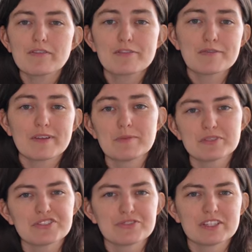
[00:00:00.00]
are a few
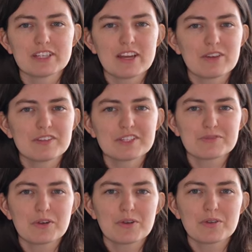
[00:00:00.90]
frames I do really like on
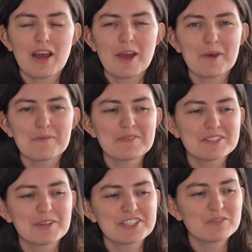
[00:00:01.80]
this roll,
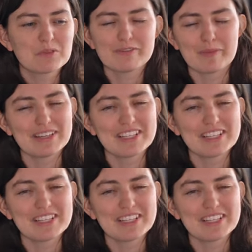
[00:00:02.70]
especially the one of the